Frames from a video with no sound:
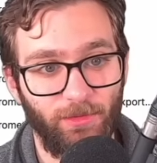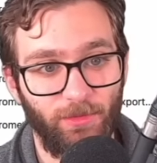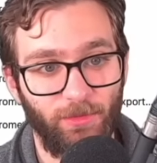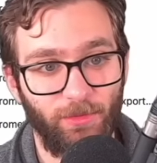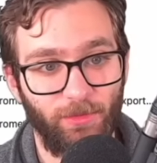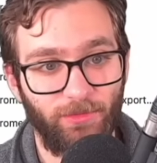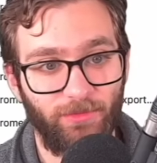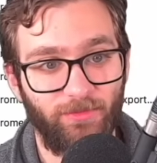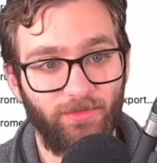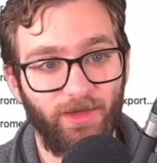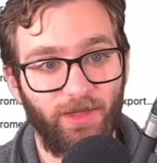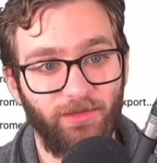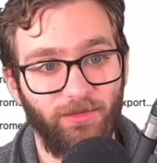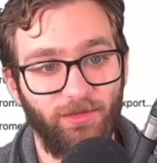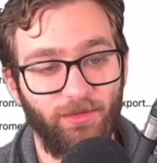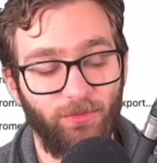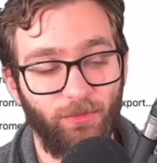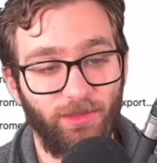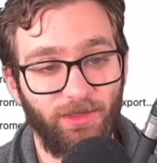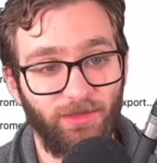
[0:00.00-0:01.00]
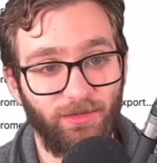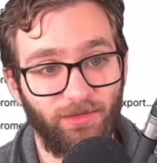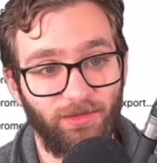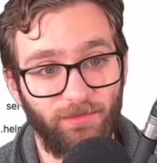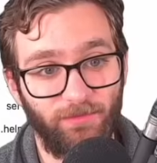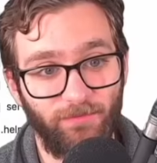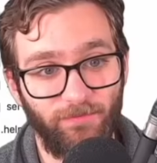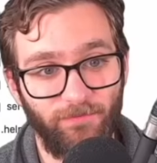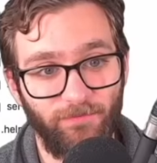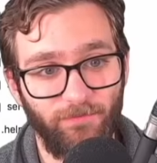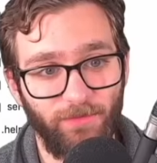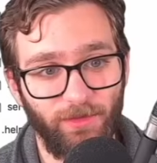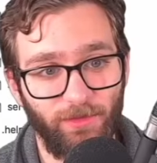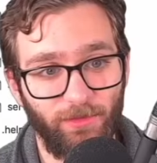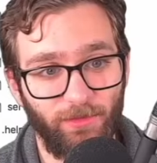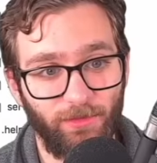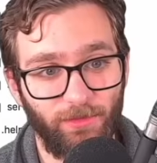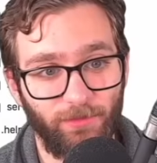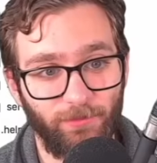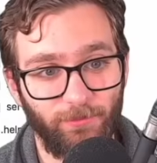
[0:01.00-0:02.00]
whose values we can
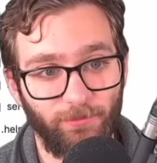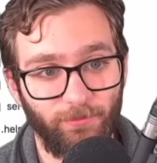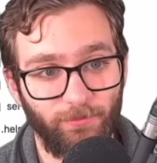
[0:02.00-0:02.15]
configure